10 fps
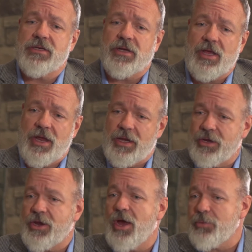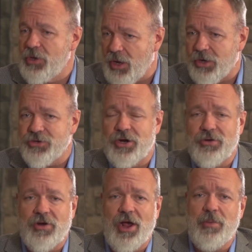a Canadian company, Ontario
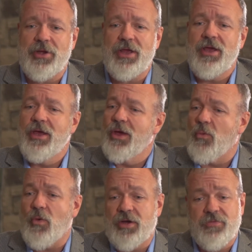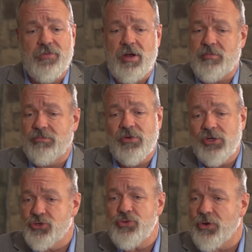company, went from a
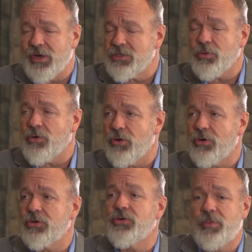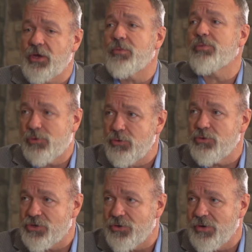junior explorer to being a
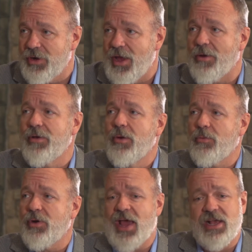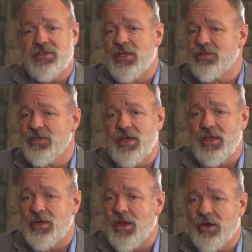producer now with assets
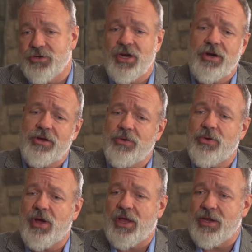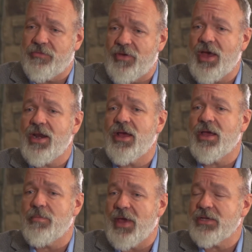in Ontario and Nevada
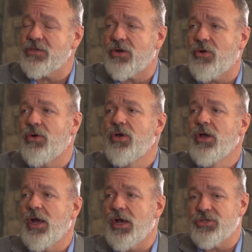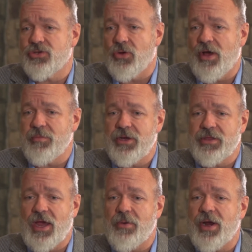and Mexico. So I've been a
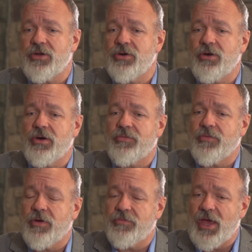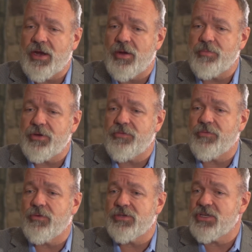director of that company
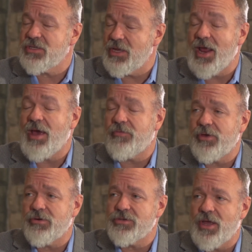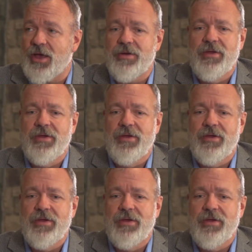for 6.5 years now.